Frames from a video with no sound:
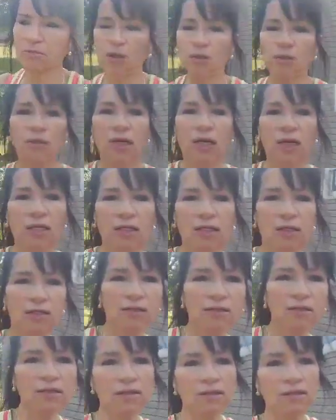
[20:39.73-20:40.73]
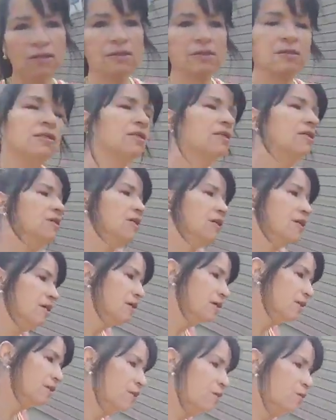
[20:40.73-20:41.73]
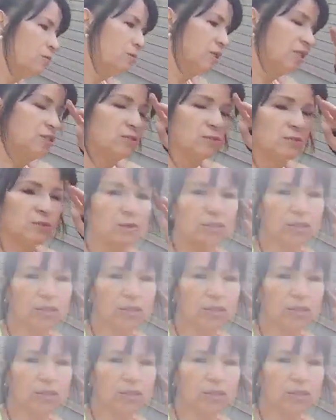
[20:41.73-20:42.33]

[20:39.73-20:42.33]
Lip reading: Oak Island, Long Beach, North